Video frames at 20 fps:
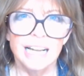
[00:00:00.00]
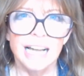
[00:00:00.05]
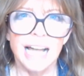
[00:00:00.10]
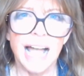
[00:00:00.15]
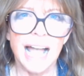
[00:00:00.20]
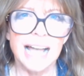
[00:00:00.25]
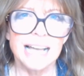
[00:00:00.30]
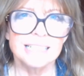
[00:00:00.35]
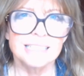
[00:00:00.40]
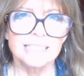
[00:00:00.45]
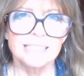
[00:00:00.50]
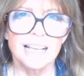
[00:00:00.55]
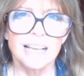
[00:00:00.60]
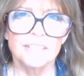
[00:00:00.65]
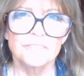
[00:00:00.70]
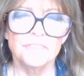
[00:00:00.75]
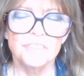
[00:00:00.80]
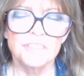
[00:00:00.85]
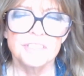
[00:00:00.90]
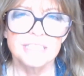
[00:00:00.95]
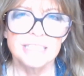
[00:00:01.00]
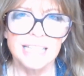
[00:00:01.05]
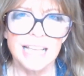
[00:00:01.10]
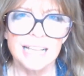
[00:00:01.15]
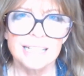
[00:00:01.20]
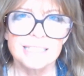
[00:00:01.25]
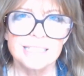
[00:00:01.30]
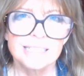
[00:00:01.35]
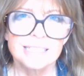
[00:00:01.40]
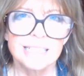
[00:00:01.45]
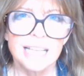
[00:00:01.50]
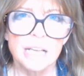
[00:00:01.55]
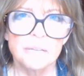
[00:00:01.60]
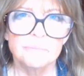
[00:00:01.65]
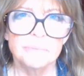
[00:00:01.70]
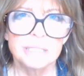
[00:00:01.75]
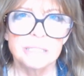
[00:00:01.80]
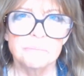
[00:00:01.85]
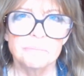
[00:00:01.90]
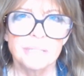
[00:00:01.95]
Ask God for the next step in
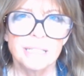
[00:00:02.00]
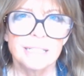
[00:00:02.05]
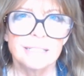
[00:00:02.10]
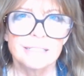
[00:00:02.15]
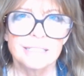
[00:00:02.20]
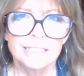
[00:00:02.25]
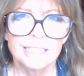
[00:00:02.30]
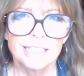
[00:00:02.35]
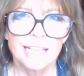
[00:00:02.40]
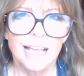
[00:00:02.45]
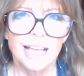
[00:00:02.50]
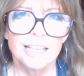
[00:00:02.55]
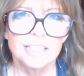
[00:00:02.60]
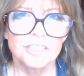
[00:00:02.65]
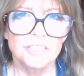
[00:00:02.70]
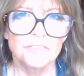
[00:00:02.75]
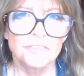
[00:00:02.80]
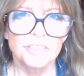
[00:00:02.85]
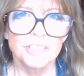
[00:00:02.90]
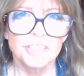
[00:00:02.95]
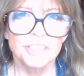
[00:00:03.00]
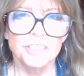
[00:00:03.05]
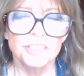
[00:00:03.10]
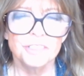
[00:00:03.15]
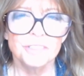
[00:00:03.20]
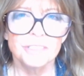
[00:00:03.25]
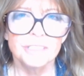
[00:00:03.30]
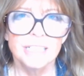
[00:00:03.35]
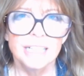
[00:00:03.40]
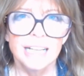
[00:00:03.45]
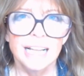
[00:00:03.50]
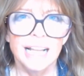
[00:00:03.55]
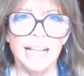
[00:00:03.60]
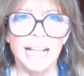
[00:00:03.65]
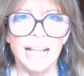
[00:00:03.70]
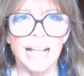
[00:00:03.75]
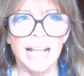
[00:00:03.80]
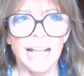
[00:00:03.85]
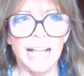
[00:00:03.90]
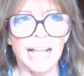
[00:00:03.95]
the plan that He has for you.
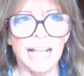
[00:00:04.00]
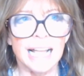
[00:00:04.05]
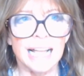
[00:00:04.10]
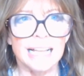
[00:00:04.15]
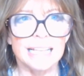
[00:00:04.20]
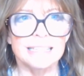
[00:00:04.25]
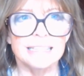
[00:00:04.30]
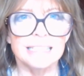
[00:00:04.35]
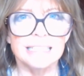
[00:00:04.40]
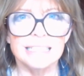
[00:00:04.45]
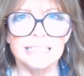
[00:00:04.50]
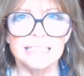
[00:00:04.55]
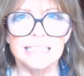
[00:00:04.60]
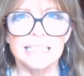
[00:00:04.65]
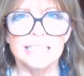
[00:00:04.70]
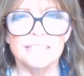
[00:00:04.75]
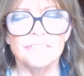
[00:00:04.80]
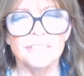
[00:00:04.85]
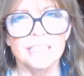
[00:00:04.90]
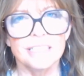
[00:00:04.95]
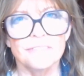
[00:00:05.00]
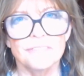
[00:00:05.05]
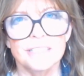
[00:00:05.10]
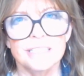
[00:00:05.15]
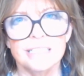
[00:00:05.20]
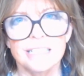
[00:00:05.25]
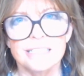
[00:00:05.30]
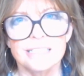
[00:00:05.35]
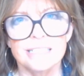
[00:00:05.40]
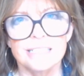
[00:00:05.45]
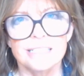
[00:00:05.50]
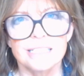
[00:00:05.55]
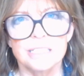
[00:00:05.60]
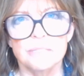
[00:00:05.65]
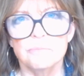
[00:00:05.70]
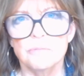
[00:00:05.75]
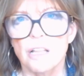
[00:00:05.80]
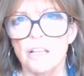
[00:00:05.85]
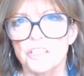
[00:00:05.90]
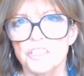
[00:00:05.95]
And then, even if it doesn't seem
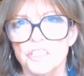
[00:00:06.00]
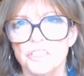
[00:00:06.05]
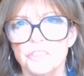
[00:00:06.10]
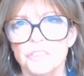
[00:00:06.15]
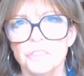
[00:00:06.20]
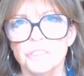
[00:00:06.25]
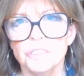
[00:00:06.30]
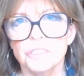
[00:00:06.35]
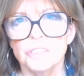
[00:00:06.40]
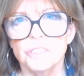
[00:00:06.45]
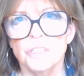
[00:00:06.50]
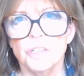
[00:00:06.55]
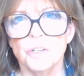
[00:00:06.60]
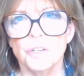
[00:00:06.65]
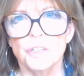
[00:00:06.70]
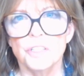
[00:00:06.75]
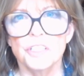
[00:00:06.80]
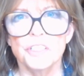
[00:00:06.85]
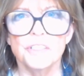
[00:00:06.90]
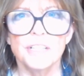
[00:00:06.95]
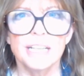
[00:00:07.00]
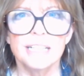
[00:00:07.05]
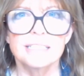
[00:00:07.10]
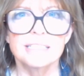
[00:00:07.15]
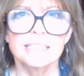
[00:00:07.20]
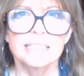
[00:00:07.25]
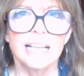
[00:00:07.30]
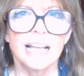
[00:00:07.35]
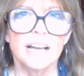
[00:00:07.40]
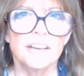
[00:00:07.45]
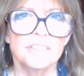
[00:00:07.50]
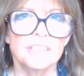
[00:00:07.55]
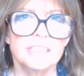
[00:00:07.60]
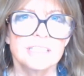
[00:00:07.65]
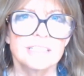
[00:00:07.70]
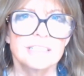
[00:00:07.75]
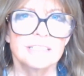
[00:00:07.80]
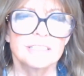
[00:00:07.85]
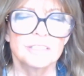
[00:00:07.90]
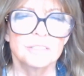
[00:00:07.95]
logical or you can't see how this is
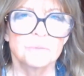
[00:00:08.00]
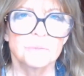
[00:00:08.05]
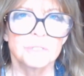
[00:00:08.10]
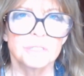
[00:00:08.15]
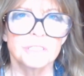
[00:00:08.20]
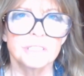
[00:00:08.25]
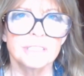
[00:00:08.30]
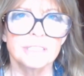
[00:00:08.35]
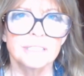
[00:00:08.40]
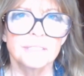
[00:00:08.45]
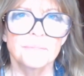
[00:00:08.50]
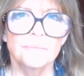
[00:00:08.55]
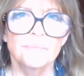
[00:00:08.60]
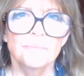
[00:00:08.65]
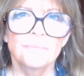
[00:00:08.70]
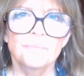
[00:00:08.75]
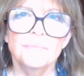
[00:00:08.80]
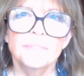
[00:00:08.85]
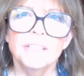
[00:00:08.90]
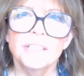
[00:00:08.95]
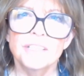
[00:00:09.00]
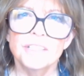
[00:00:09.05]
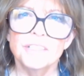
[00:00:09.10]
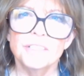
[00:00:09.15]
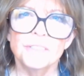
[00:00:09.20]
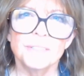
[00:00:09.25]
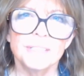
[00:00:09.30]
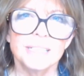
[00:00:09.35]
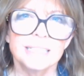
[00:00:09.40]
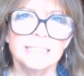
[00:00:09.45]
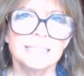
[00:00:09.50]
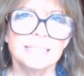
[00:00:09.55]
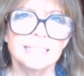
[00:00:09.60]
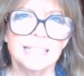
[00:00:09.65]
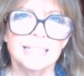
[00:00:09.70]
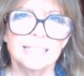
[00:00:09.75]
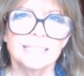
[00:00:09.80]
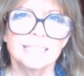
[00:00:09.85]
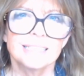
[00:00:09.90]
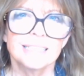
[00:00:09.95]
going to work, go ahead and take
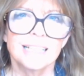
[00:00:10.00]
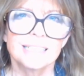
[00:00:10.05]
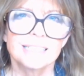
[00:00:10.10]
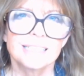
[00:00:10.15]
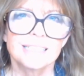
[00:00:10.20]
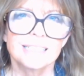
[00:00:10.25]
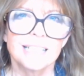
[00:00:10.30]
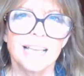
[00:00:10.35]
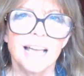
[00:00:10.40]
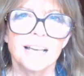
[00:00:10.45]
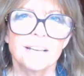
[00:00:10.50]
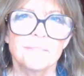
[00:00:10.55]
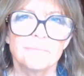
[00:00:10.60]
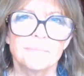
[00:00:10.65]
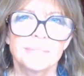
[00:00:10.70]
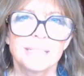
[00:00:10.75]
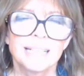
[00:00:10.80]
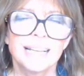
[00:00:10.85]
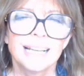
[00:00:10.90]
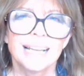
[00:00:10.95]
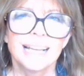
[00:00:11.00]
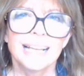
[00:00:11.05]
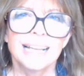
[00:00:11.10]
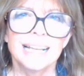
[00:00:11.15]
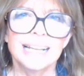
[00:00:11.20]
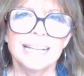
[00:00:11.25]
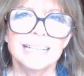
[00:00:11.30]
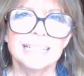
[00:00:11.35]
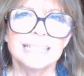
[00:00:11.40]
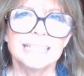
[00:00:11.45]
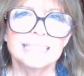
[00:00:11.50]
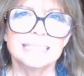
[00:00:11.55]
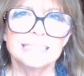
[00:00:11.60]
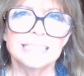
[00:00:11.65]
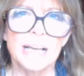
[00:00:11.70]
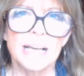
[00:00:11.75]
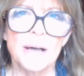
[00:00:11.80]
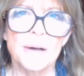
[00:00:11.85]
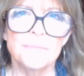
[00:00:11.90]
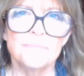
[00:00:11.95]
the next step and
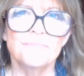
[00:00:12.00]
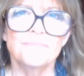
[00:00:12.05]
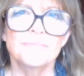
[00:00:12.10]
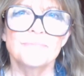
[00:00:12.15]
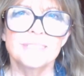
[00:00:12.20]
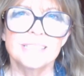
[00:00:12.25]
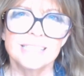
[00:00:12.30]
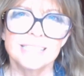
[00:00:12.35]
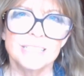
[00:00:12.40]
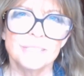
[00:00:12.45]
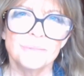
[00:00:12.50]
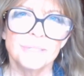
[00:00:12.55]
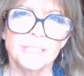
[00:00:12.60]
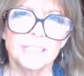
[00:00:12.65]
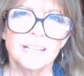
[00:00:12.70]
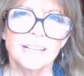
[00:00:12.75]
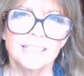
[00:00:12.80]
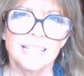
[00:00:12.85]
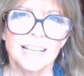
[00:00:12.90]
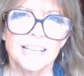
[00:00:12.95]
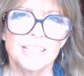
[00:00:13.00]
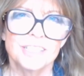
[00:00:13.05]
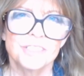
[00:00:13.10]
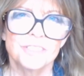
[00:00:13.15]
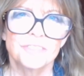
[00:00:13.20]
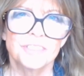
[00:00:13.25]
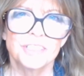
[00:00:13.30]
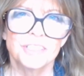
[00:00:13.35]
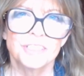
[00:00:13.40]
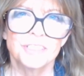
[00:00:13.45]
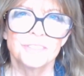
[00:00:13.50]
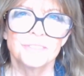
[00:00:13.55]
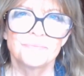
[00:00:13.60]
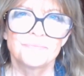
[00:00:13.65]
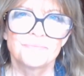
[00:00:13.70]
see what God has for you.